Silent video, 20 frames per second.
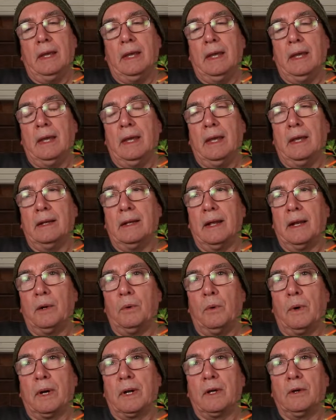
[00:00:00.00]
and I
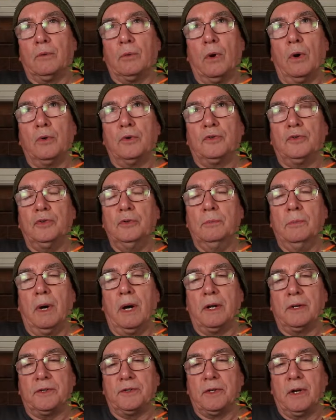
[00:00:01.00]
don't want to grow too
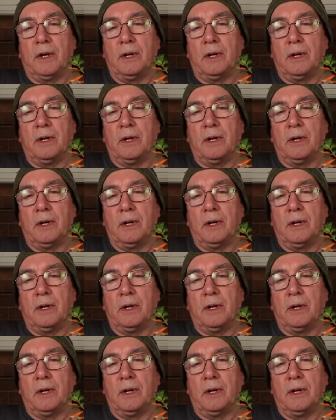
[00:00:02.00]
much.